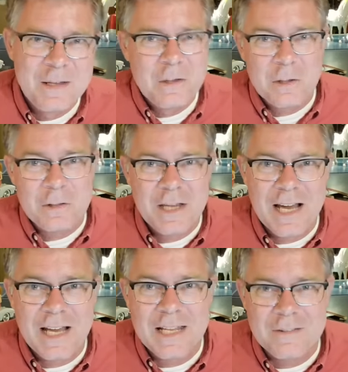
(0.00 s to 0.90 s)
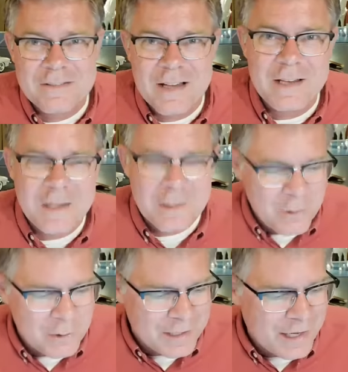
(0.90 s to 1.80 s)
Good thing I didn't study
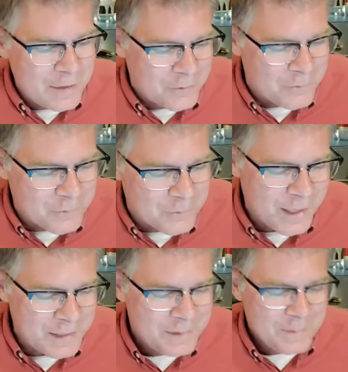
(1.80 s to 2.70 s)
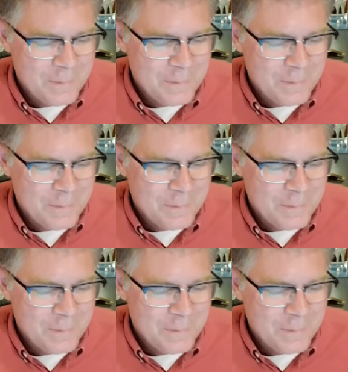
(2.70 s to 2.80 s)
communications, right?